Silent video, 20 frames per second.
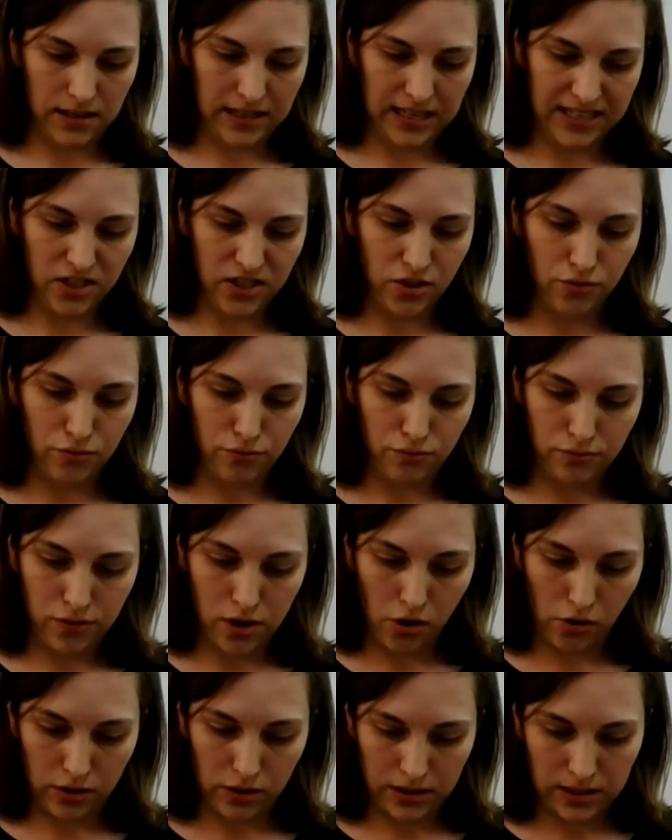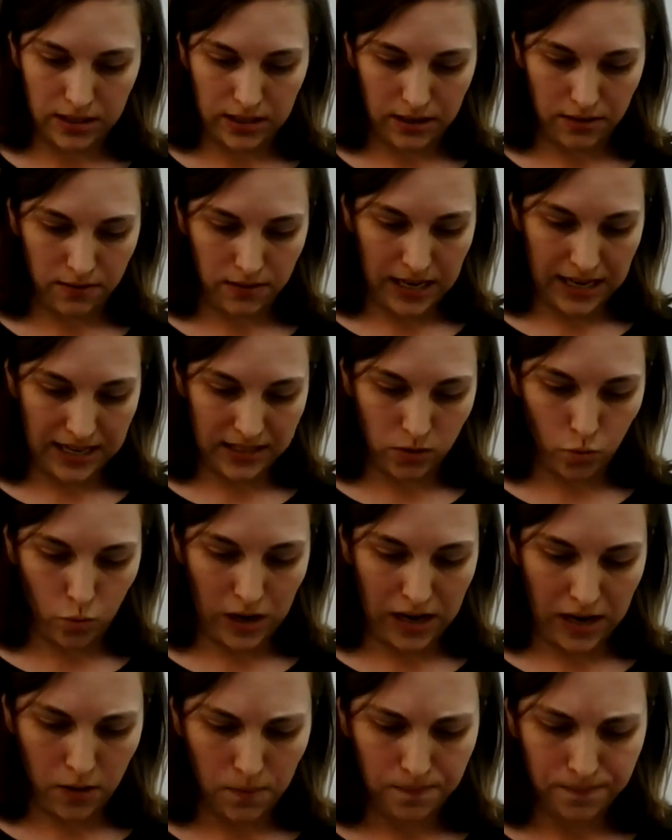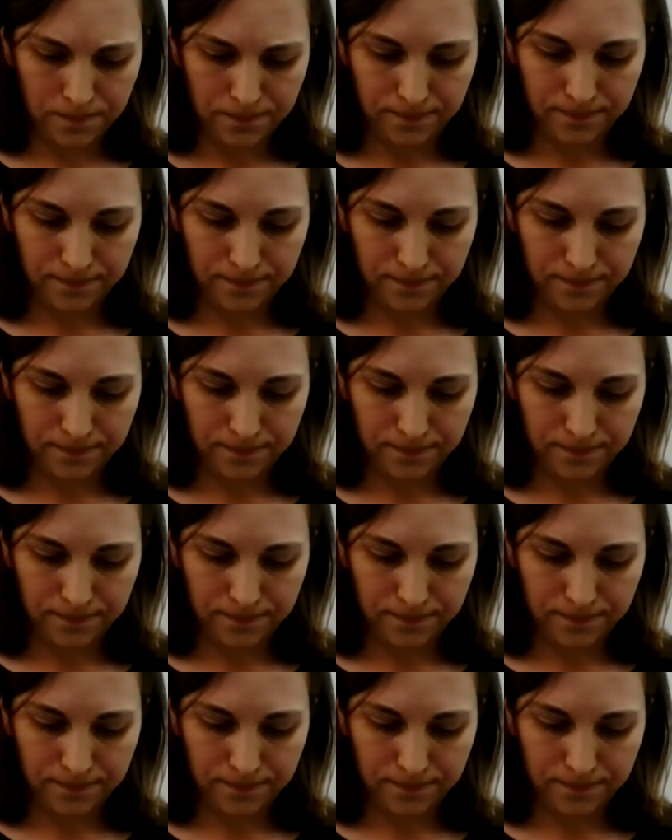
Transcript: that you noticed uh, as well.